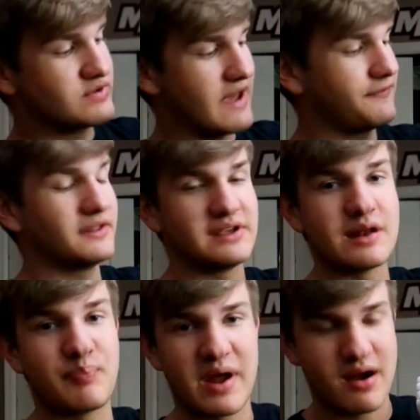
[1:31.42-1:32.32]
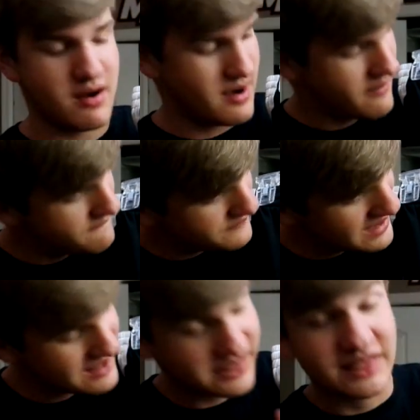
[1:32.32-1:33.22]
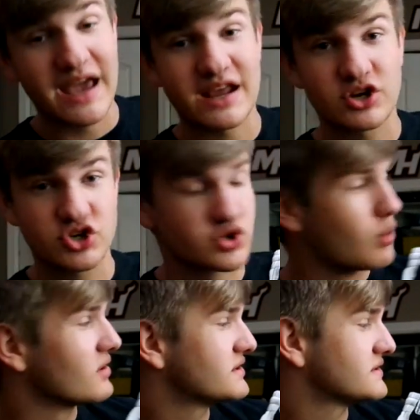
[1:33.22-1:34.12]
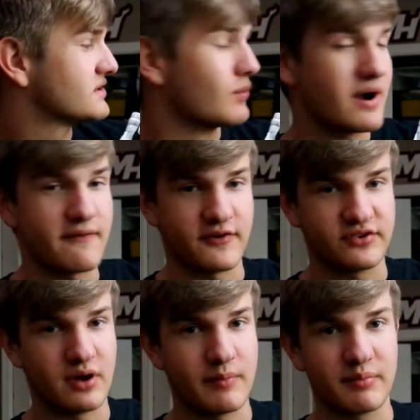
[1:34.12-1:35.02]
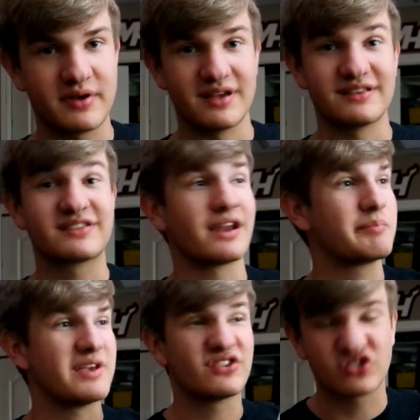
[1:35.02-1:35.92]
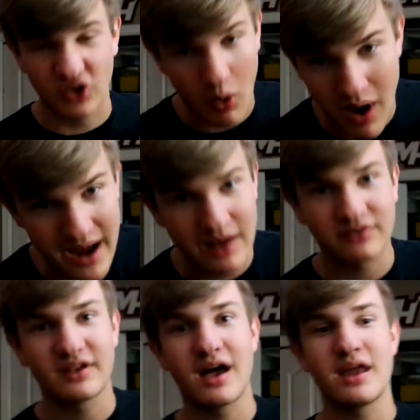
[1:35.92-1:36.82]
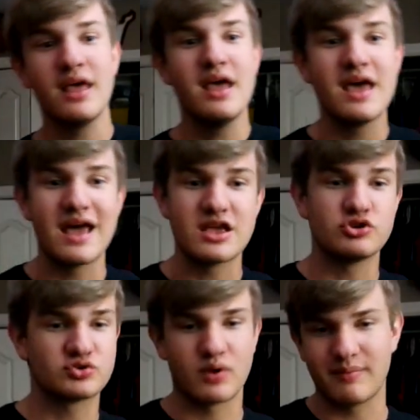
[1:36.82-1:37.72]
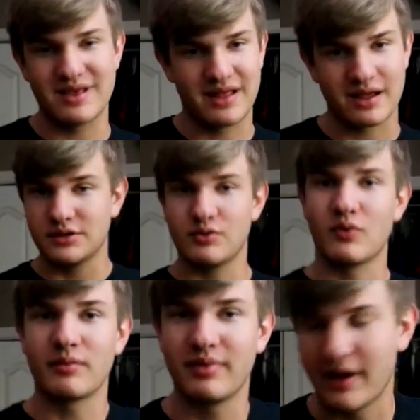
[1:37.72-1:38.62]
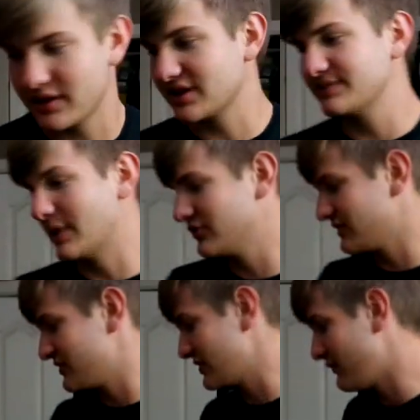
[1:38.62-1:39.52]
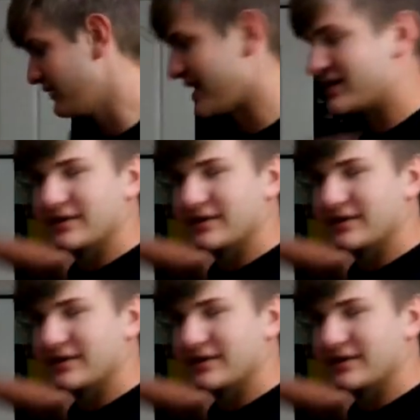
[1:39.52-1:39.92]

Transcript: You definitely need a pair of athletic shorts to wear for summer because it's gonna be so hot outside, and you just want to be like you want to be like exposing yourself like